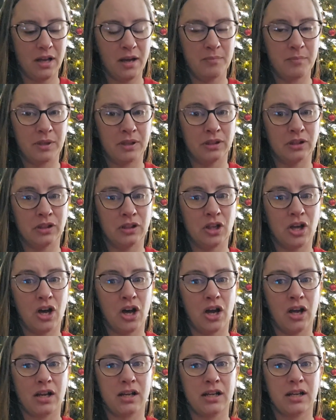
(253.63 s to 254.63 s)
But
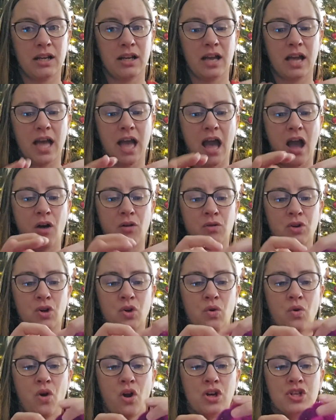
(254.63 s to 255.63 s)
look how
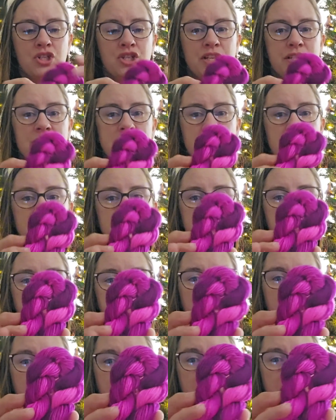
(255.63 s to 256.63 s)
gorgeous this
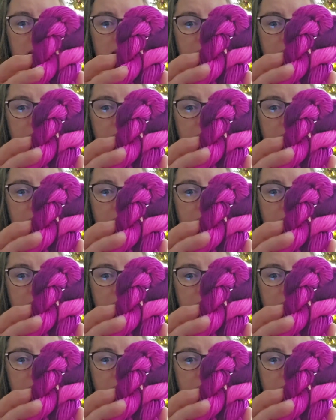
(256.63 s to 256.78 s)
pink